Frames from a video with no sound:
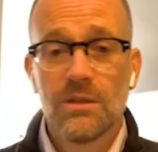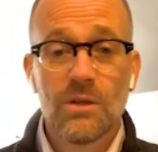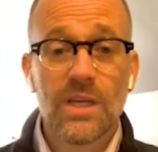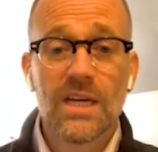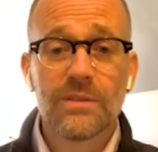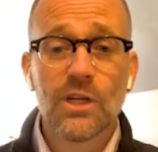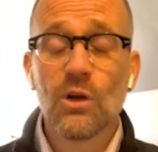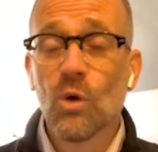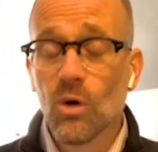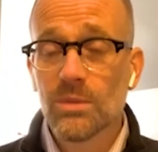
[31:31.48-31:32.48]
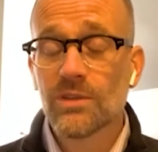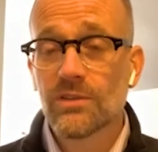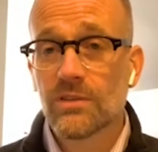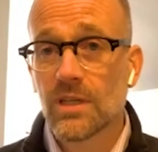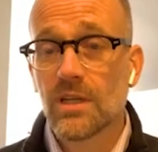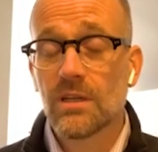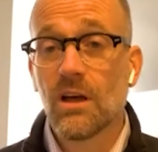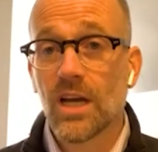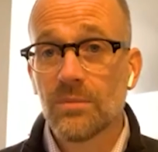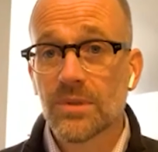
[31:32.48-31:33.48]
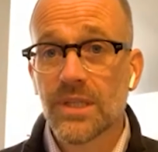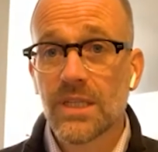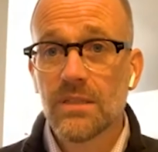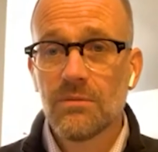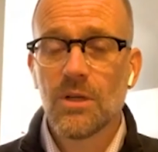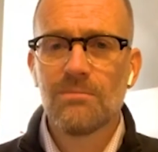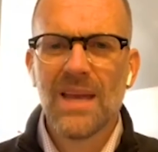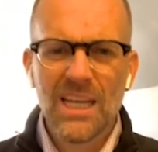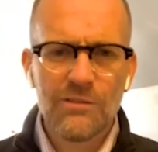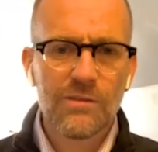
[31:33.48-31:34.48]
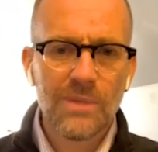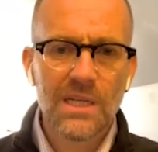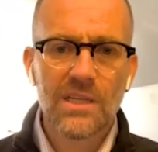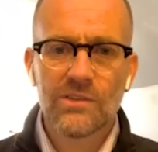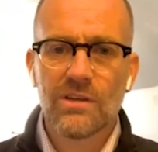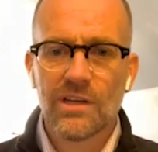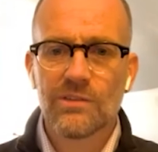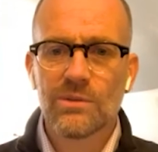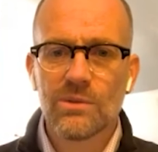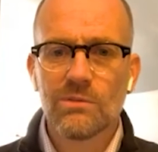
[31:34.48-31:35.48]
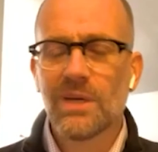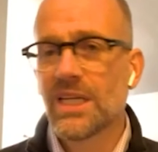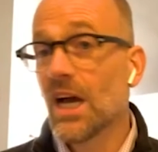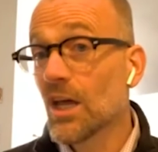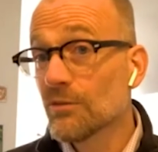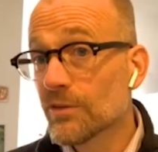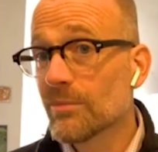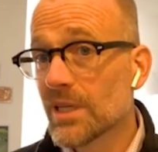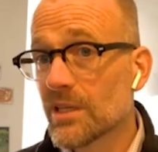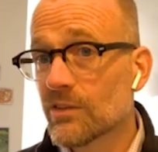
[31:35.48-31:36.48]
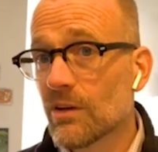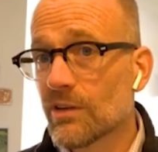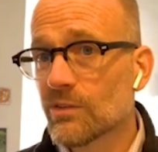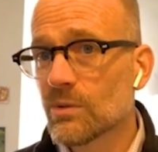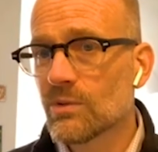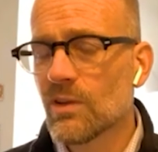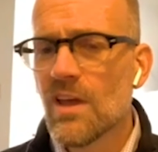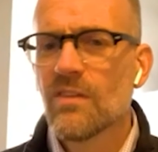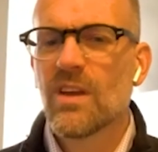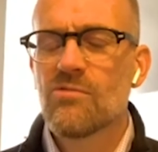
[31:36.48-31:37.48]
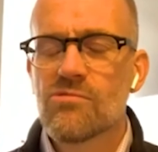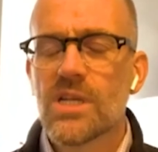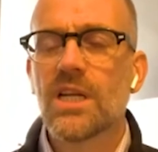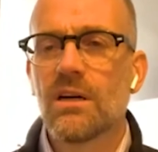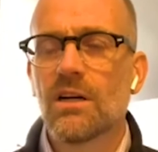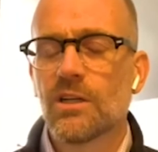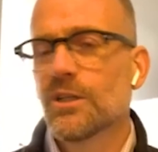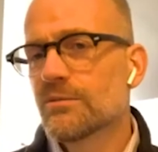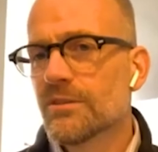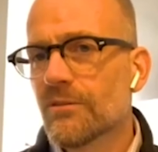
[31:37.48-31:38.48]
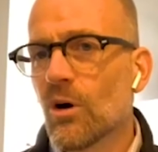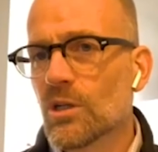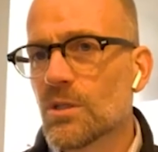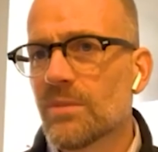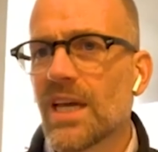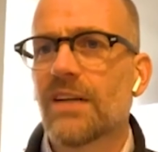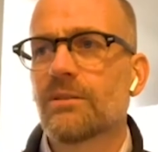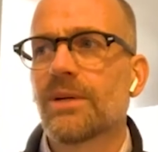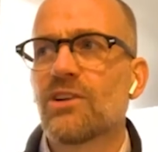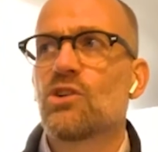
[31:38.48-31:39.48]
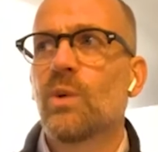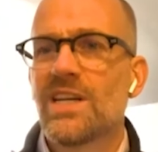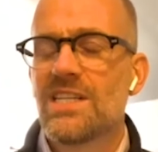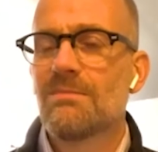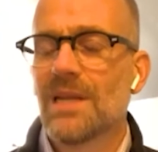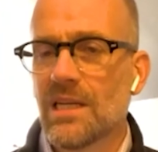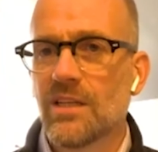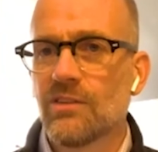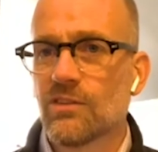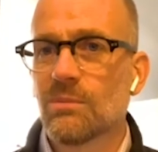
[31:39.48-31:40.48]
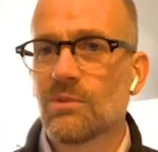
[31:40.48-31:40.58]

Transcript: They have an enormous library, many familiar titles, many unfamiliar titles. They really are going for volume. They have about 20 million